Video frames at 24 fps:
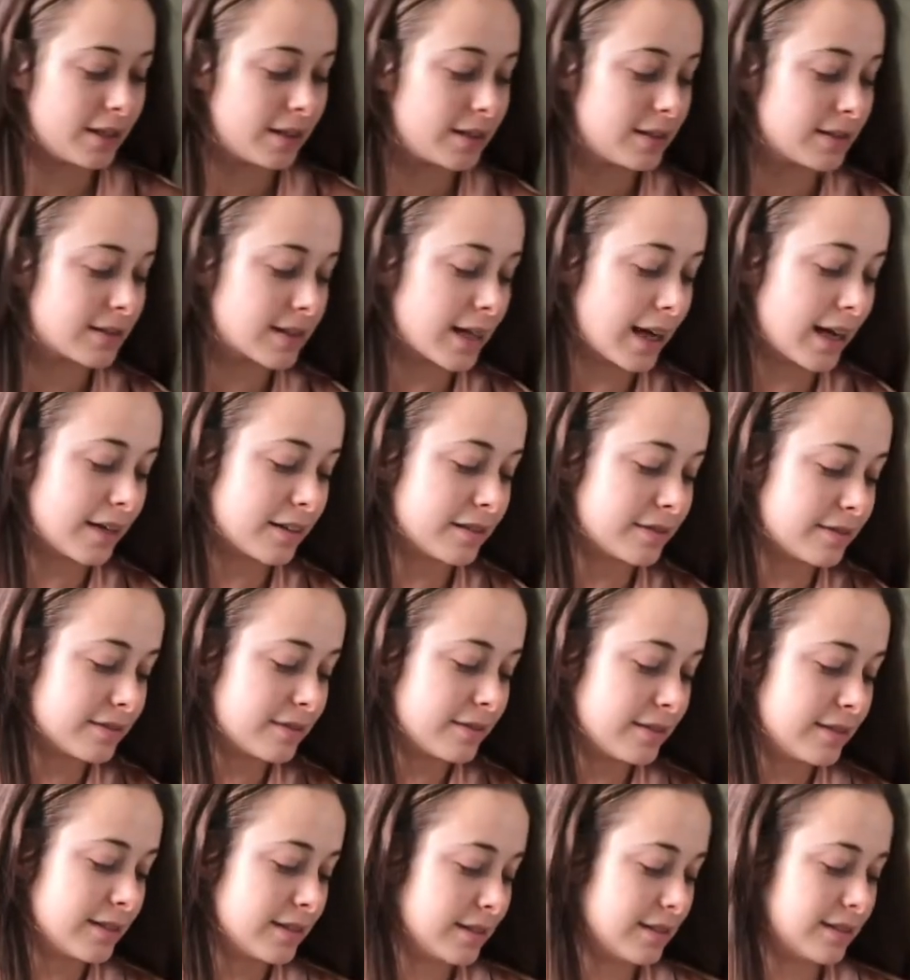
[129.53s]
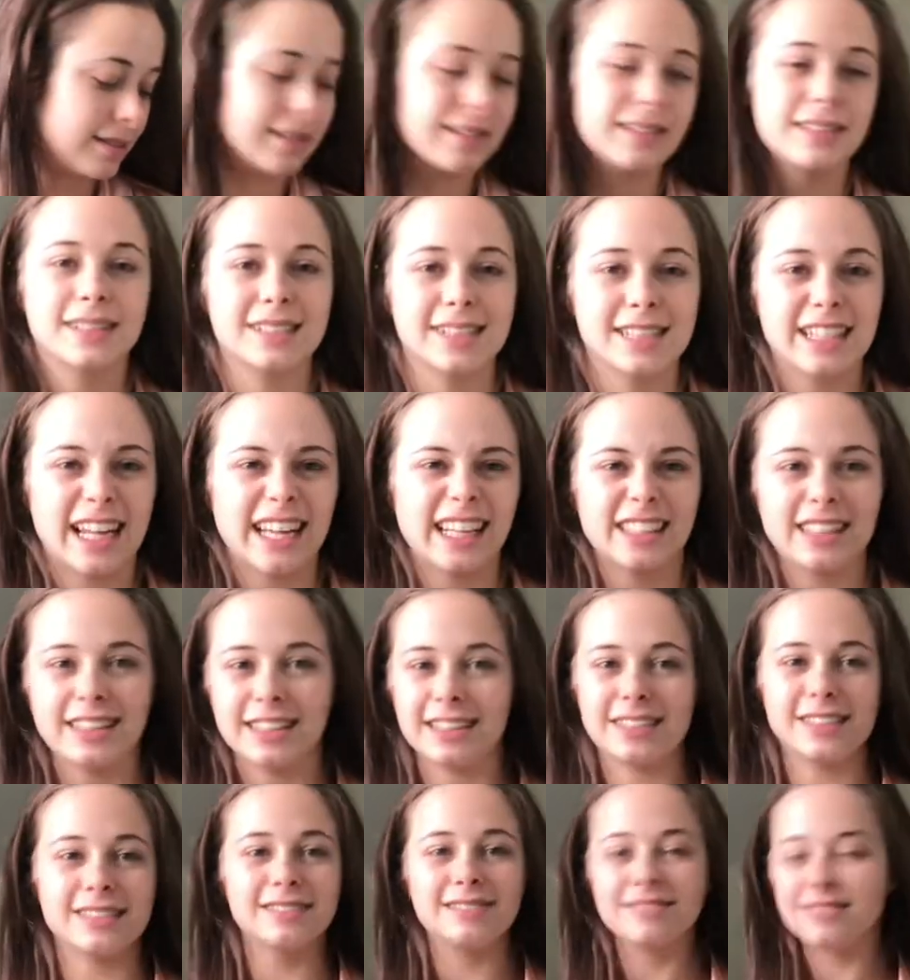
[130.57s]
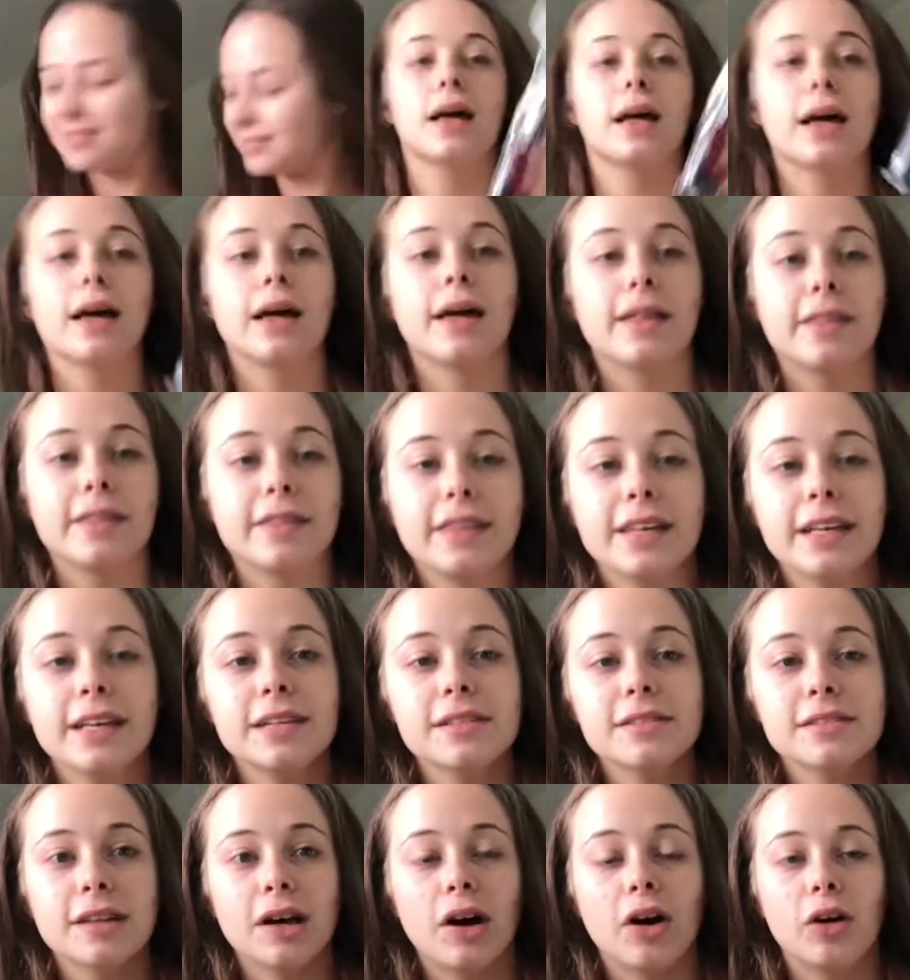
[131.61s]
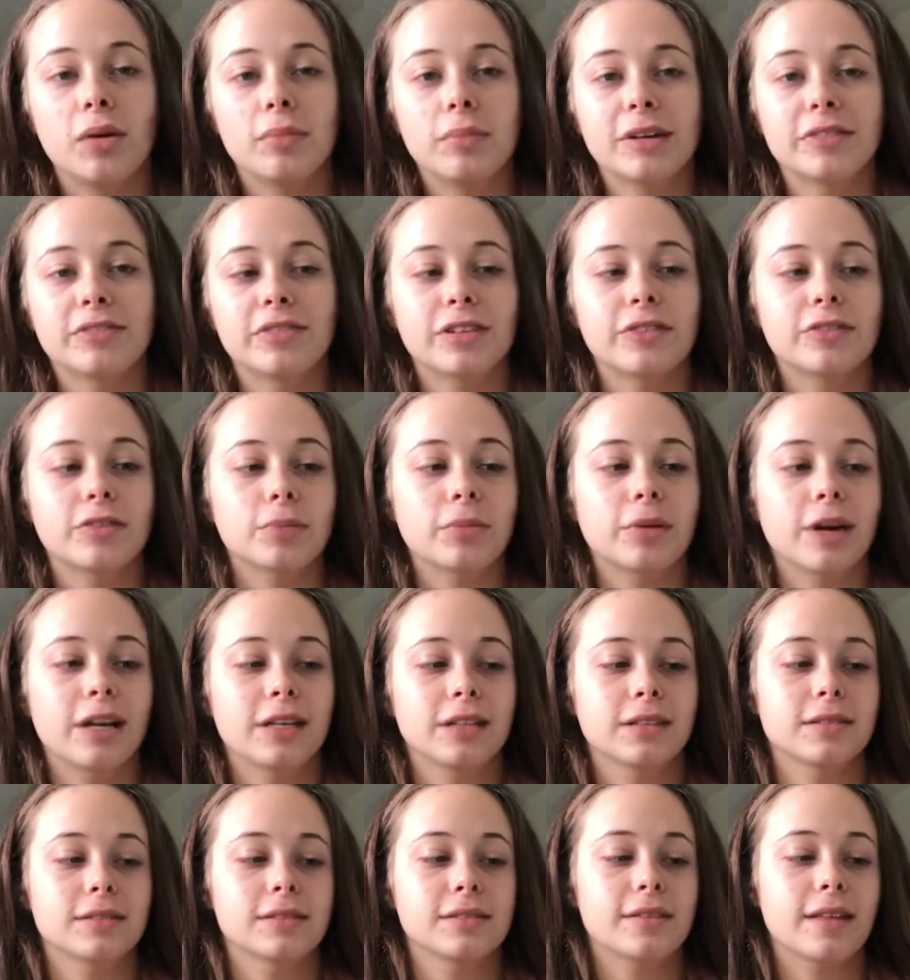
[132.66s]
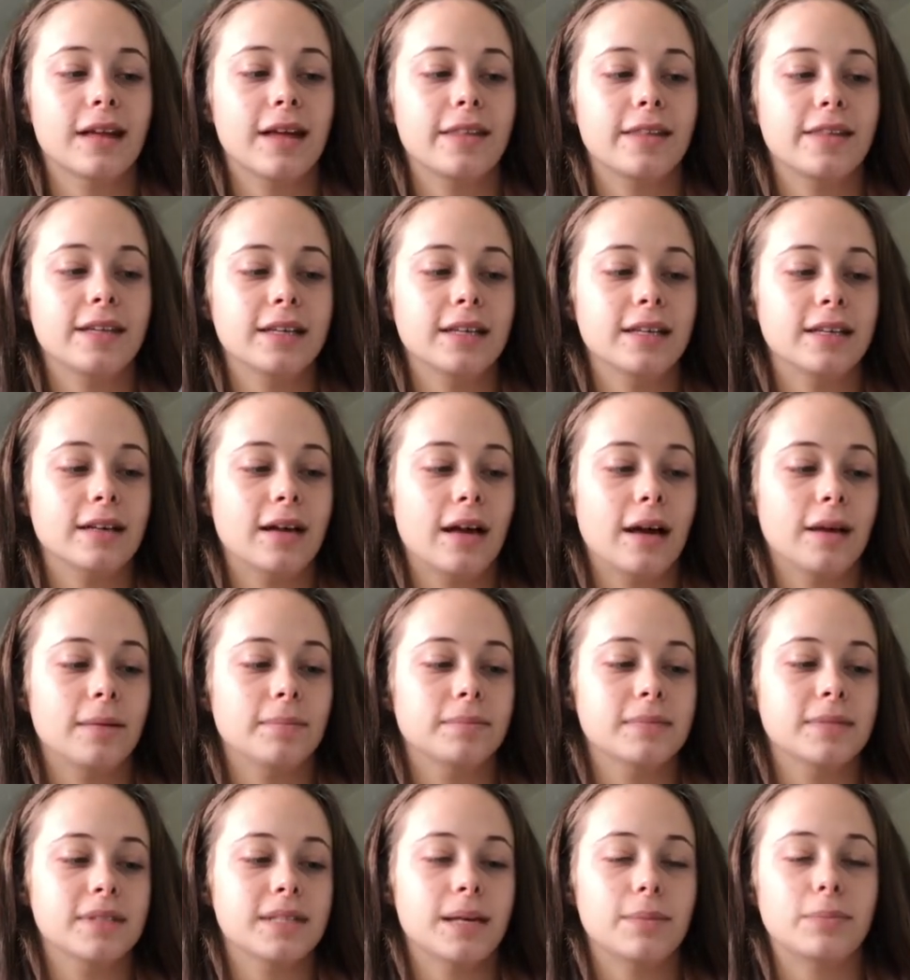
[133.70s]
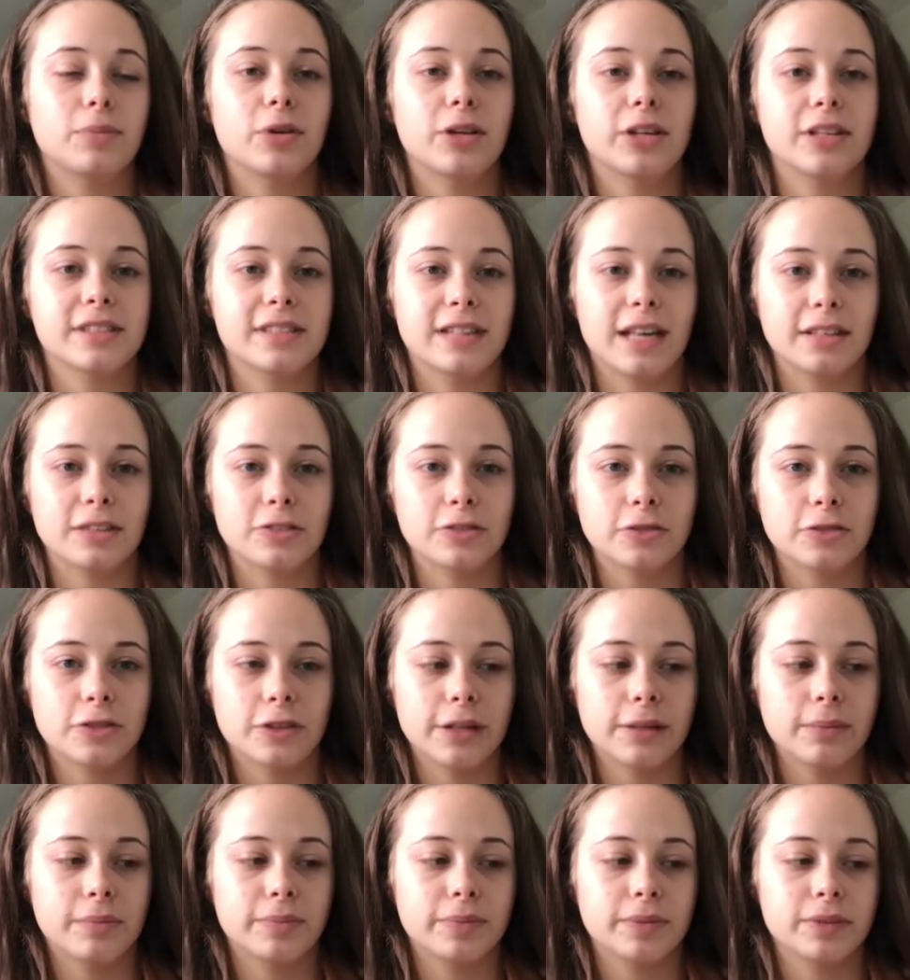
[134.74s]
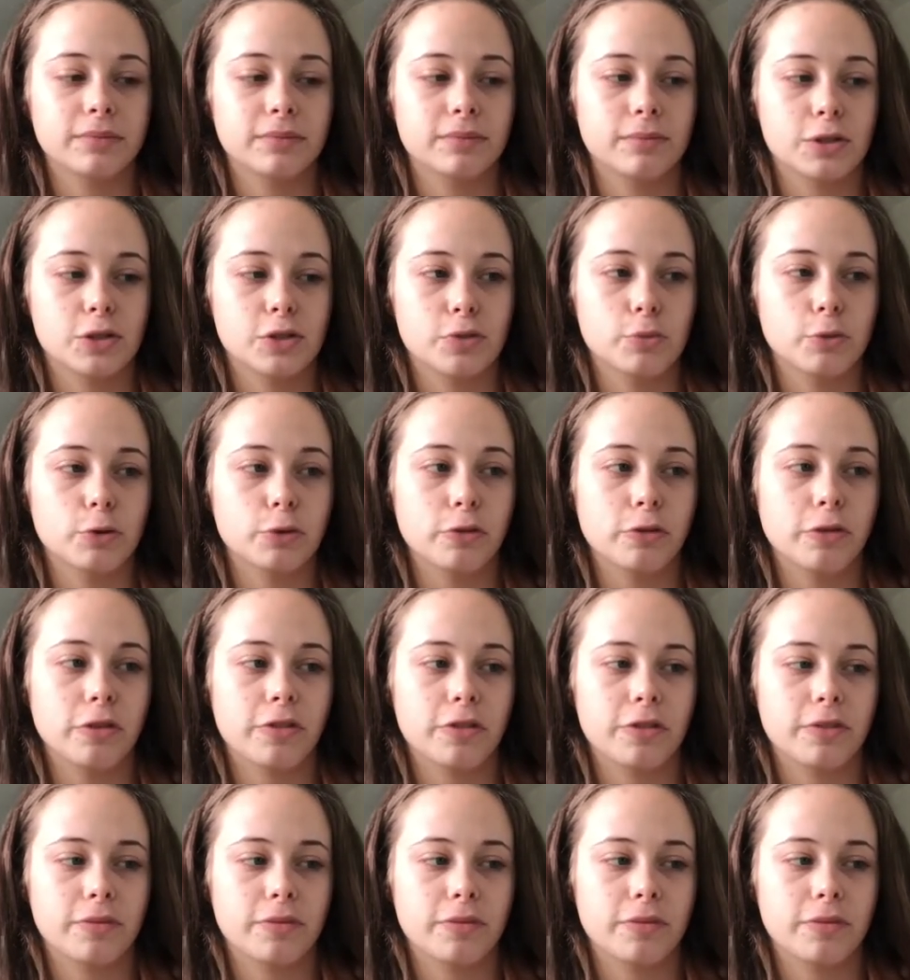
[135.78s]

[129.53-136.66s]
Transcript: It's kind of standard. These are my favourite pens. They're the Zebra Z Grip Smooth,